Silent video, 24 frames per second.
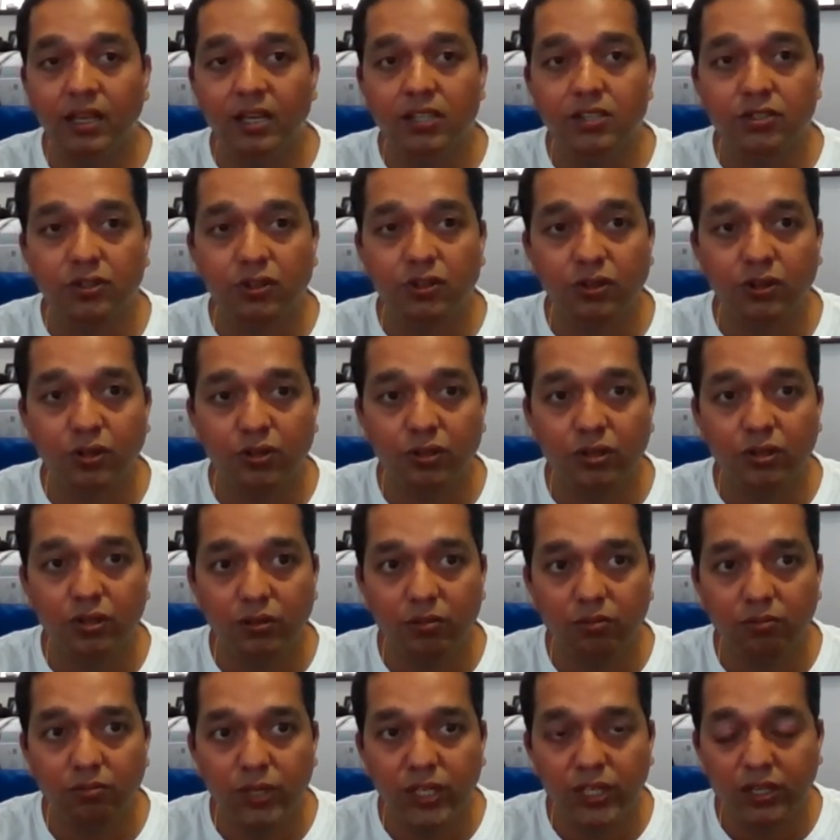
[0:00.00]
So,
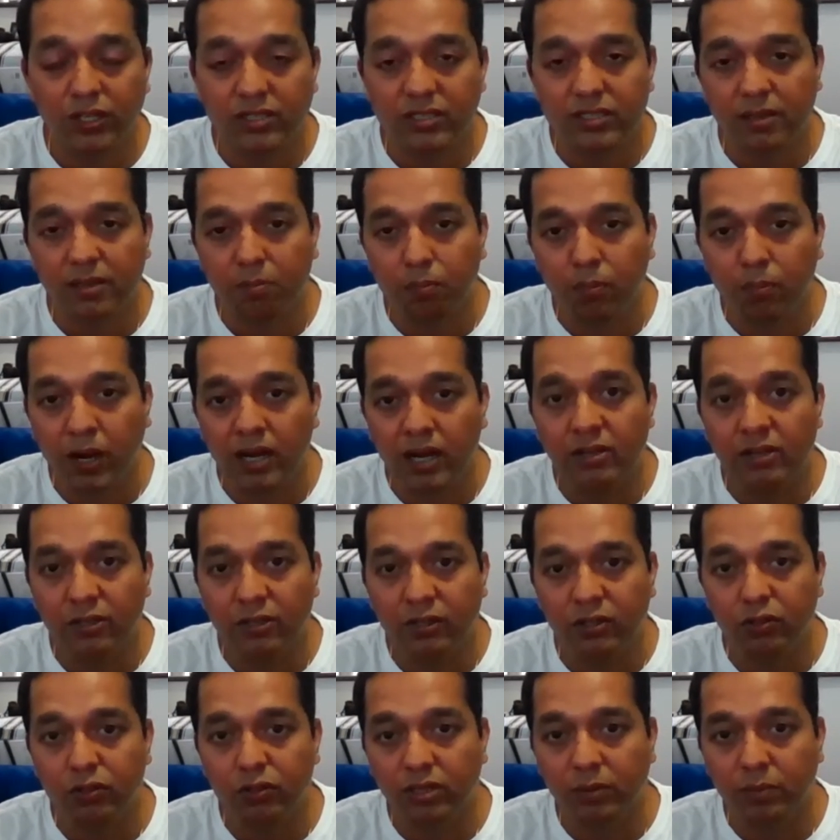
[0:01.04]
because the part
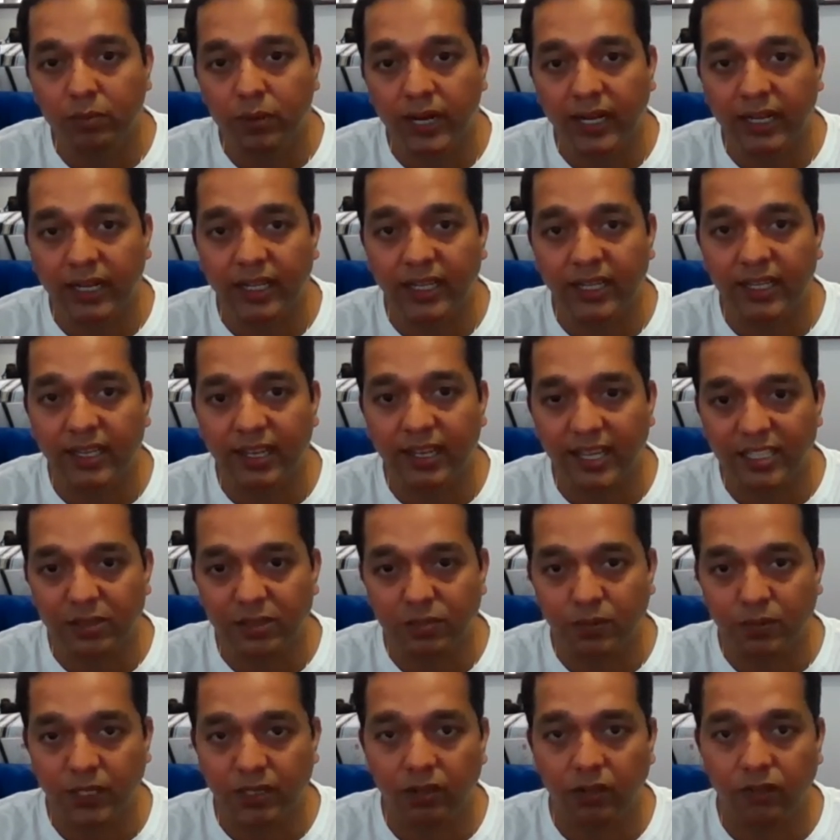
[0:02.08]
two, the practical
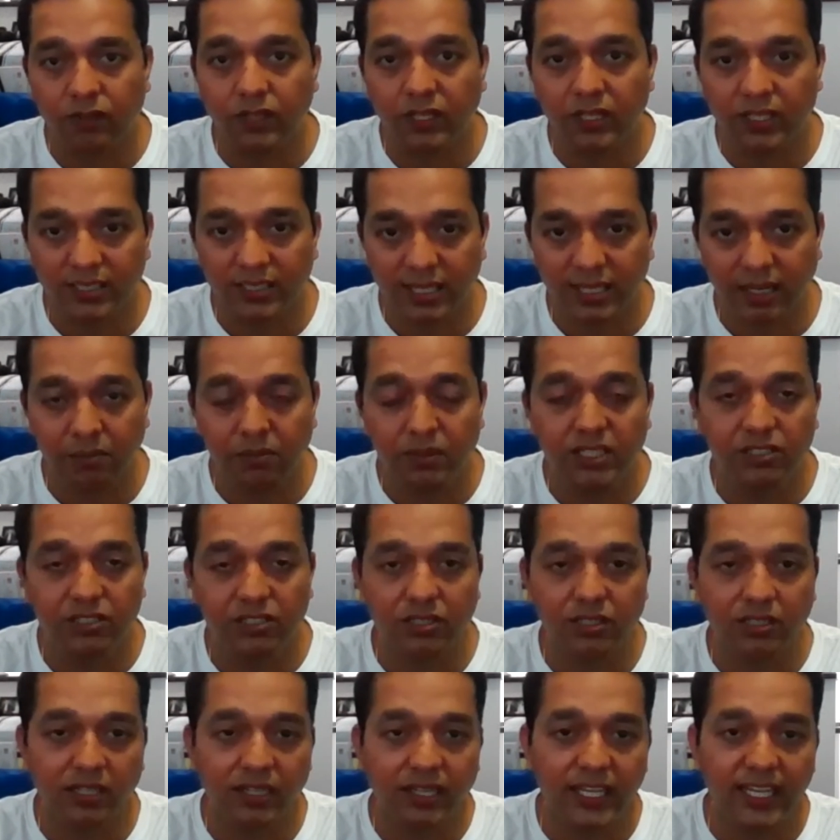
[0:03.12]
aspect of the
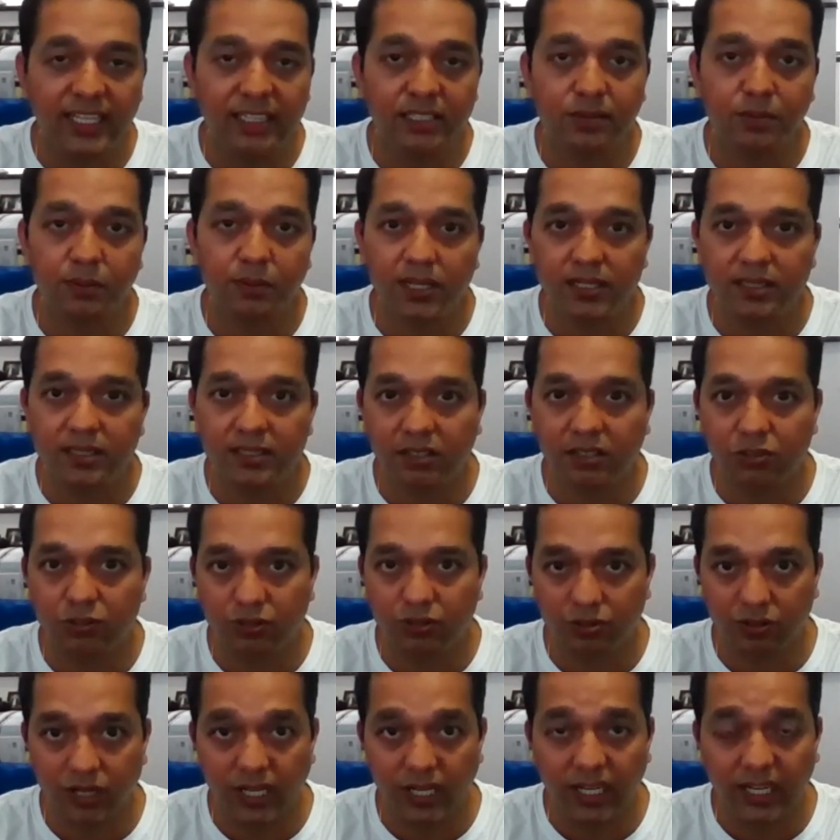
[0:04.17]
examination, it takes place in
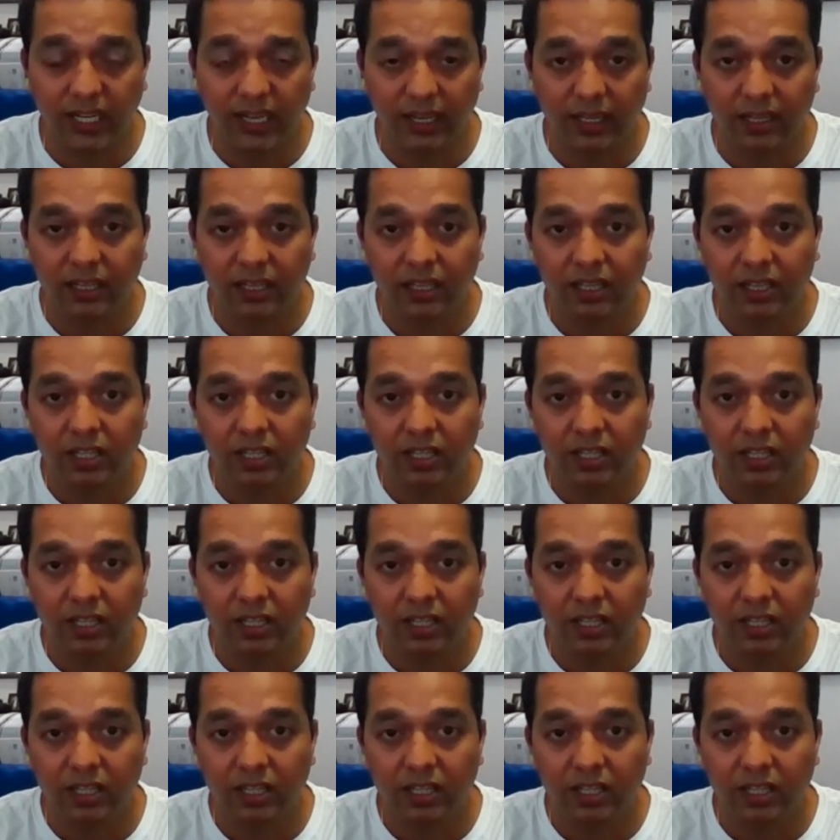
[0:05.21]
Australia.